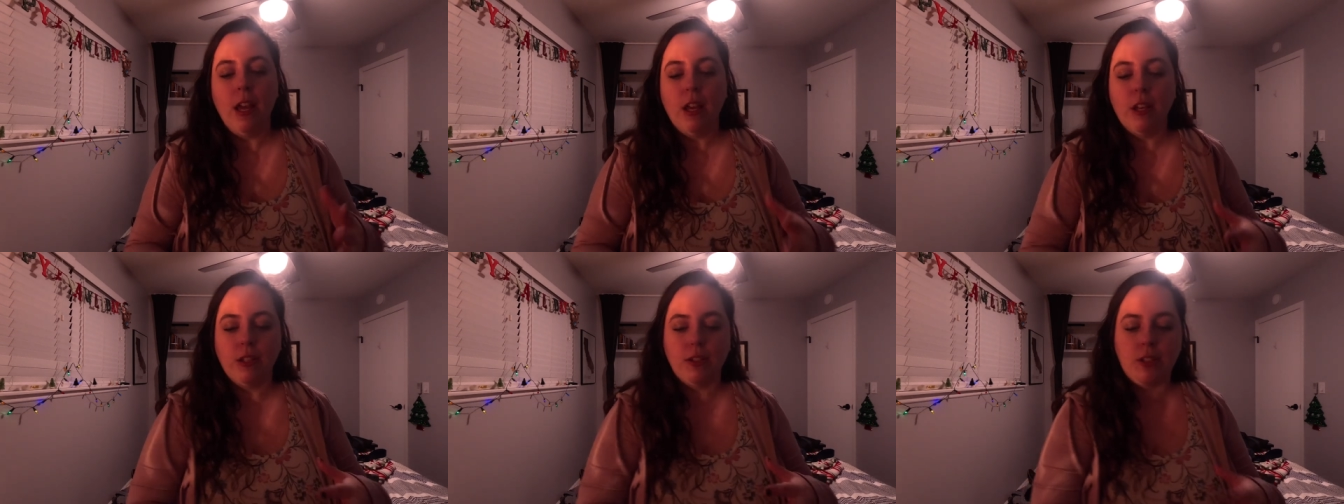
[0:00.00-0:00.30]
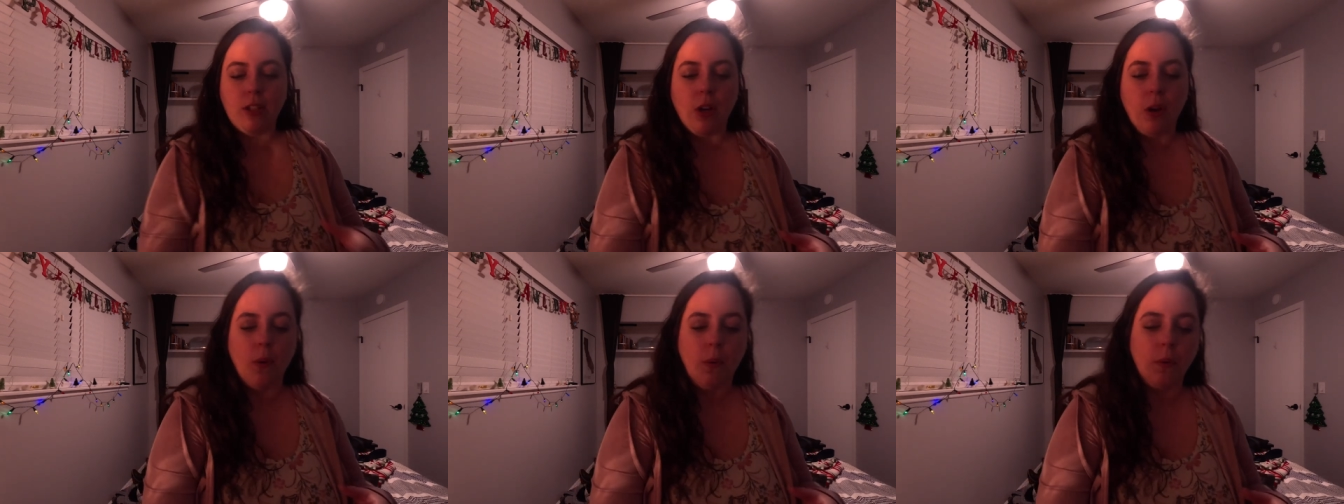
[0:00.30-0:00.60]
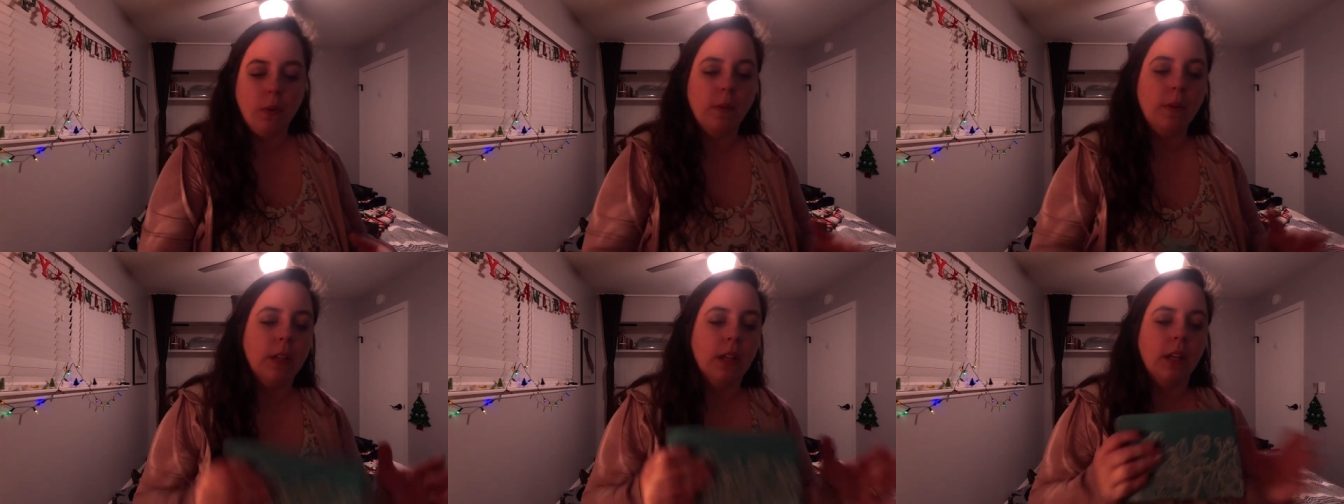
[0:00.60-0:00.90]

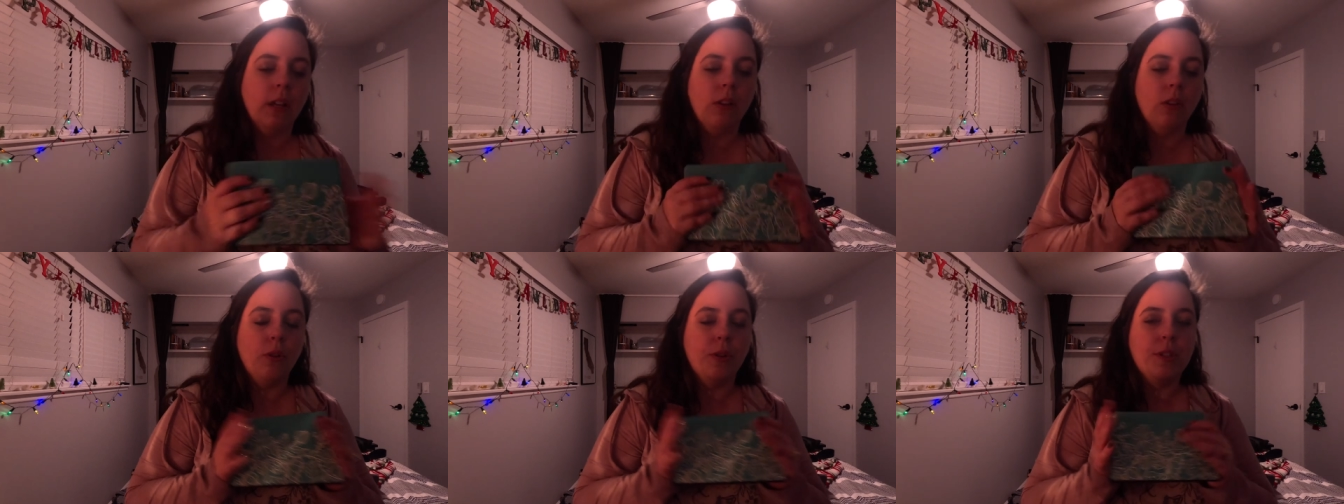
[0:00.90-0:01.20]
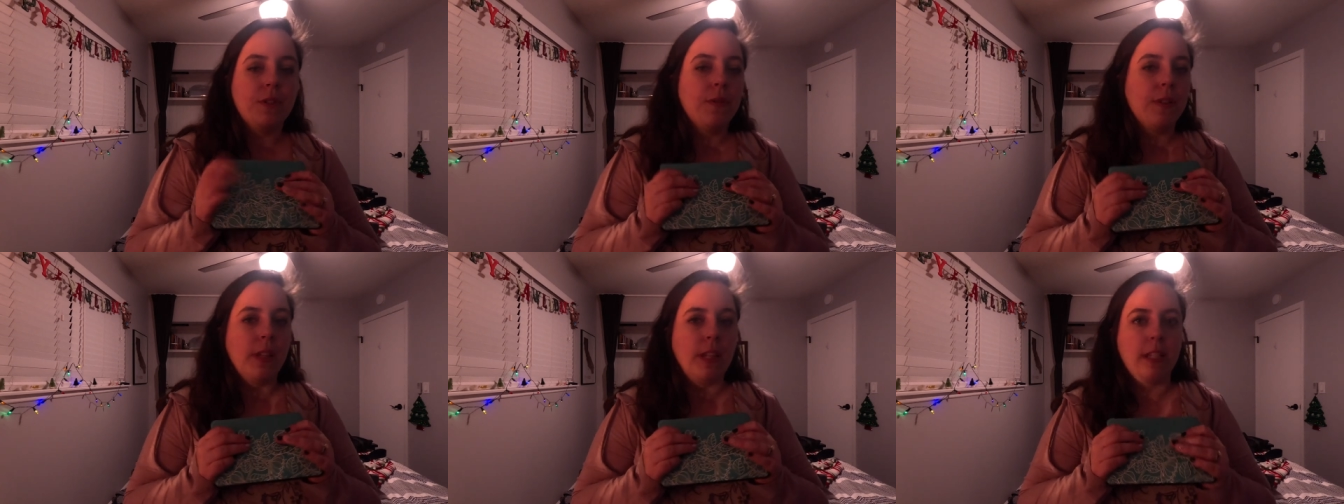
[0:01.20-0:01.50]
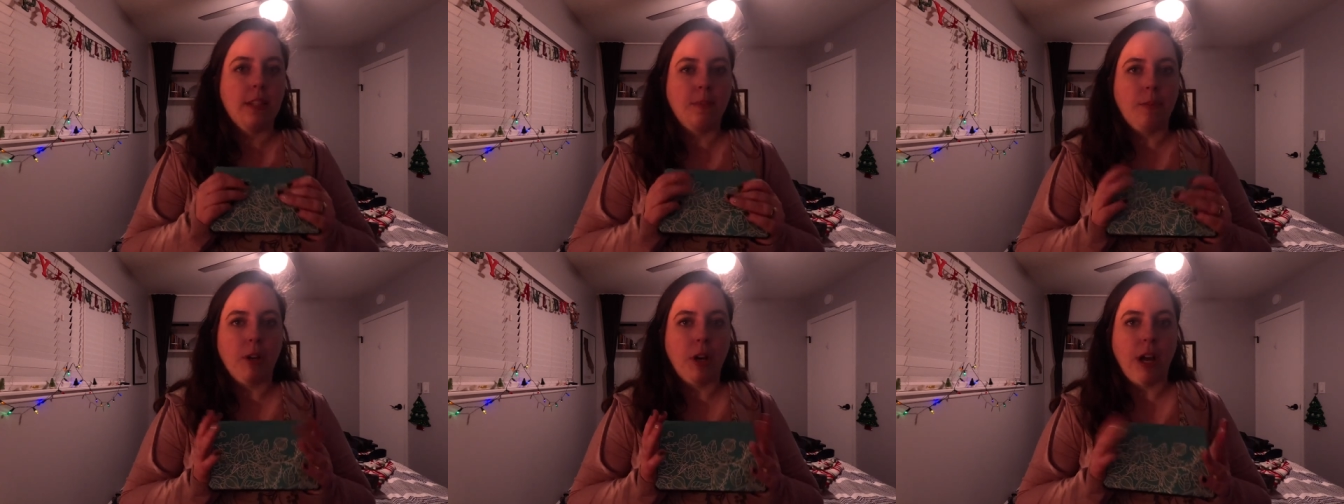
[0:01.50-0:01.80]
So the Los
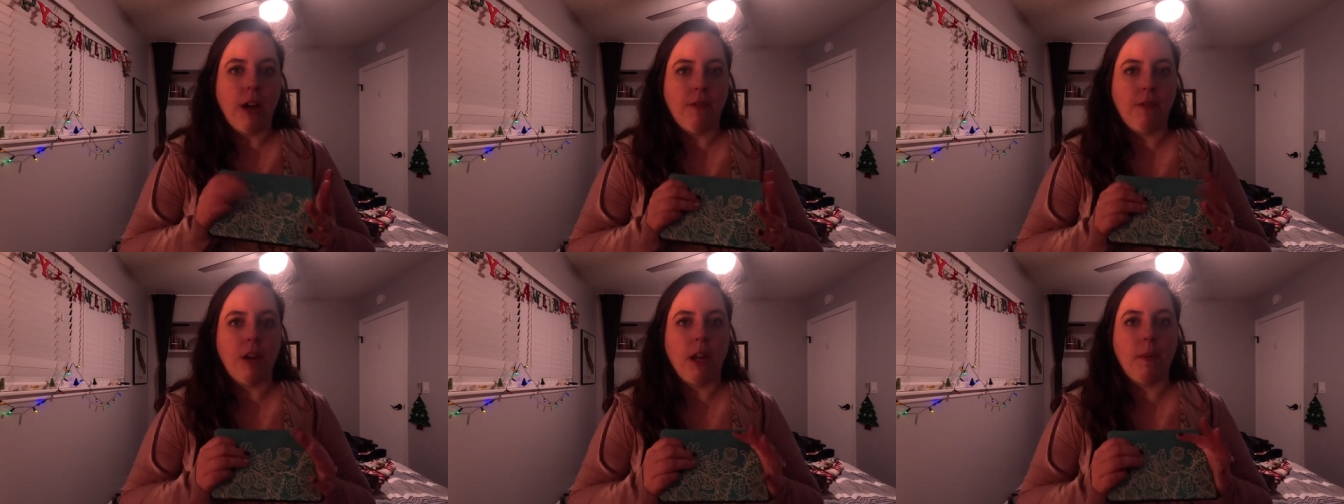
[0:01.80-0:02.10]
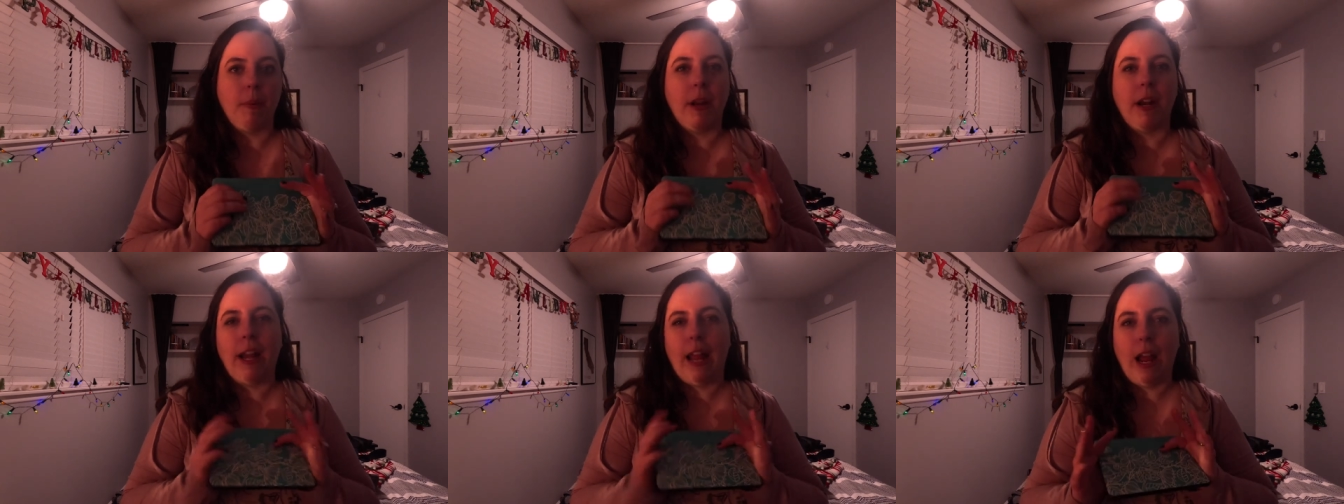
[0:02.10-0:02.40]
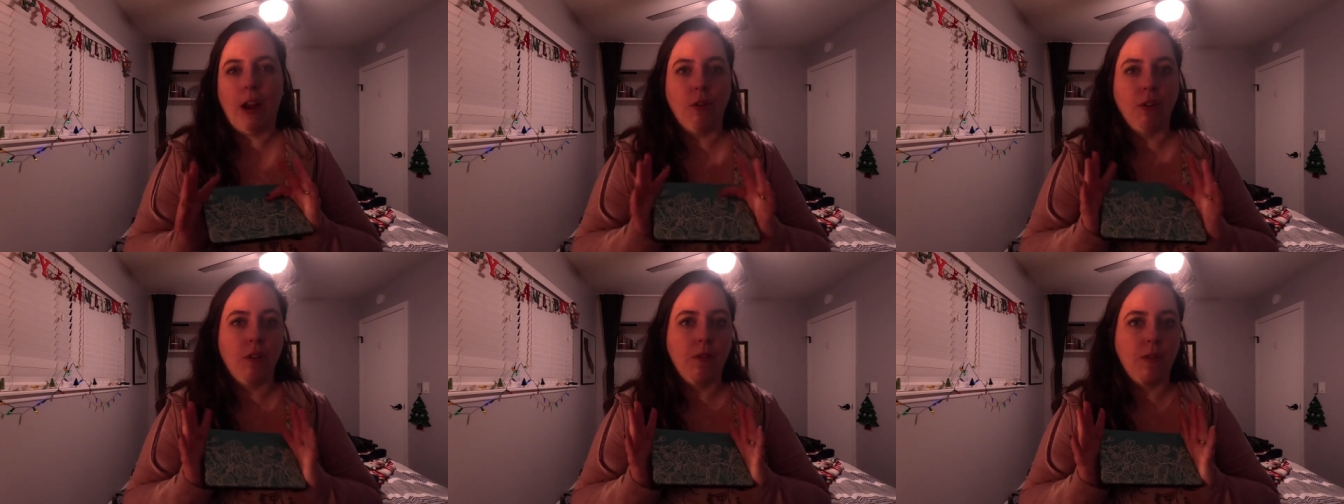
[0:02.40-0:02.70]
Feliz book, I've got about an
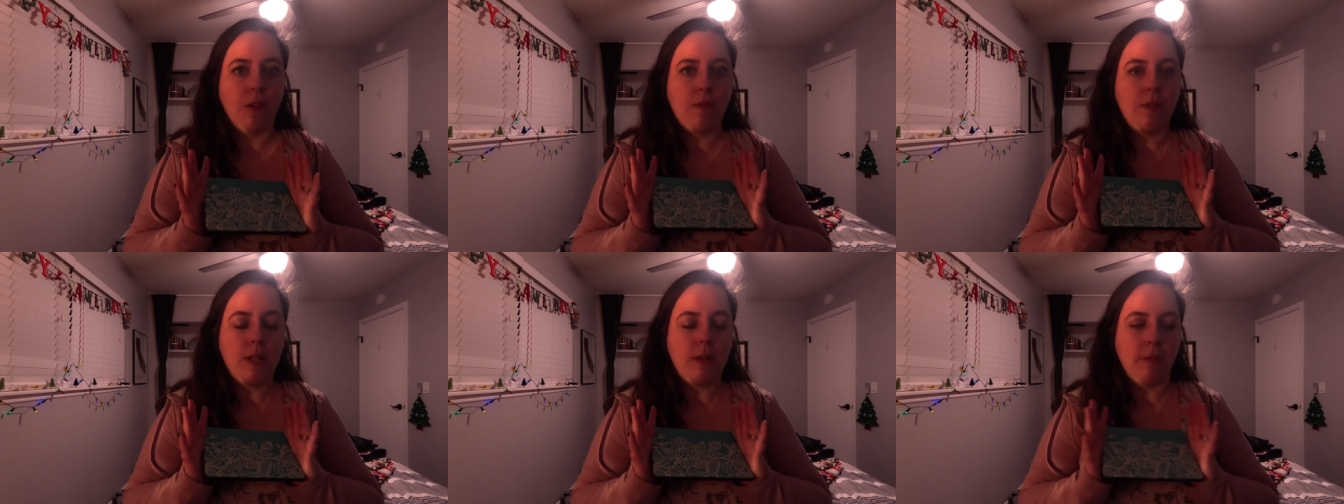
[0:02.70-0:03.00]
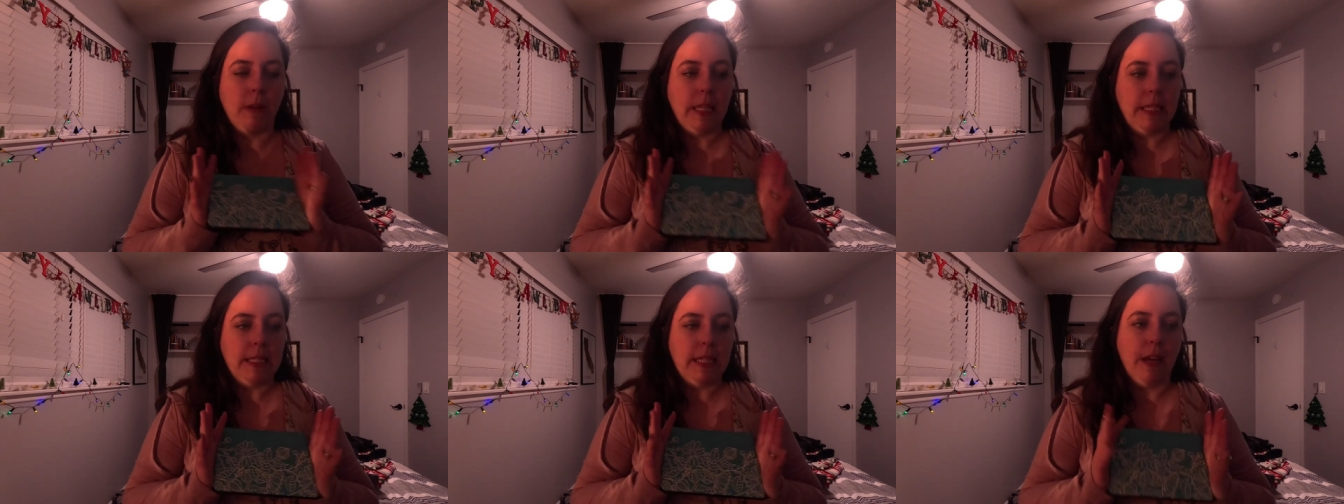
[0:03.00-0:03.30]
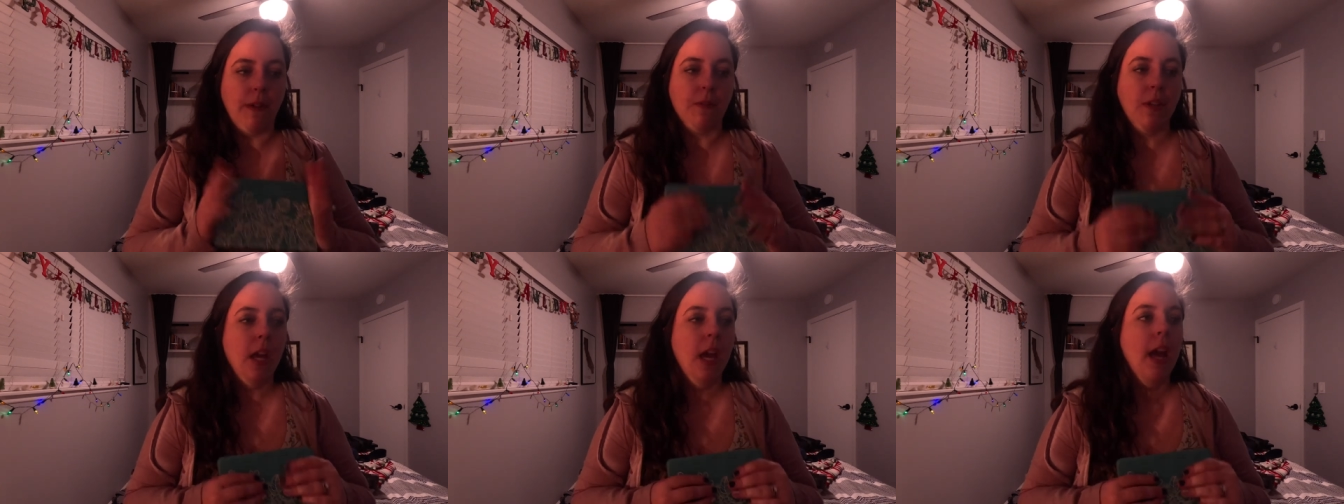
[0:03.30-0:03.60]
hour and 15 minutes
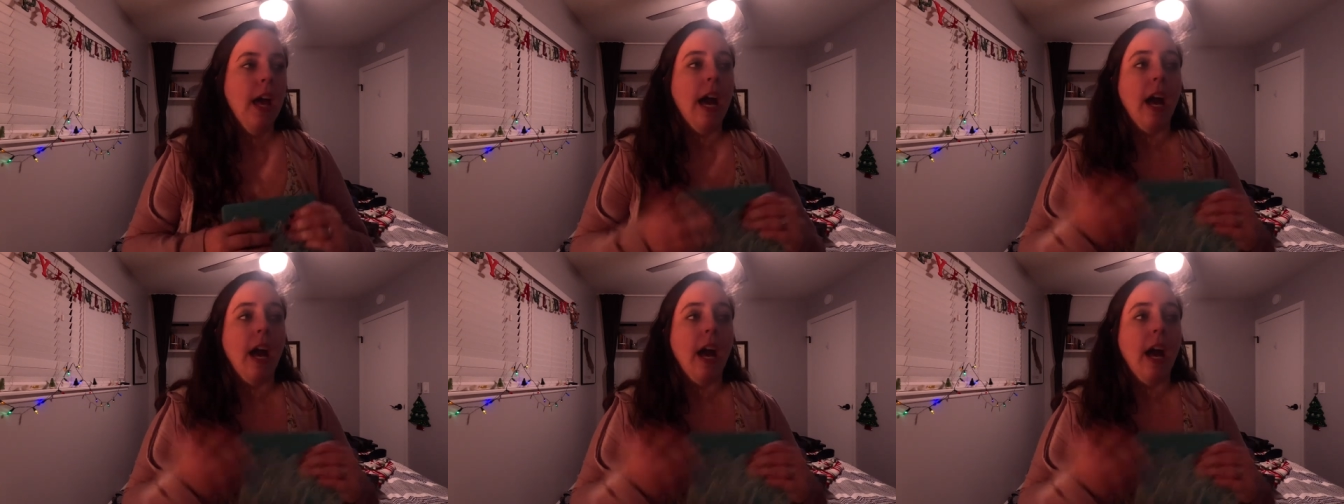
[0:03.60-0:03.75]
left.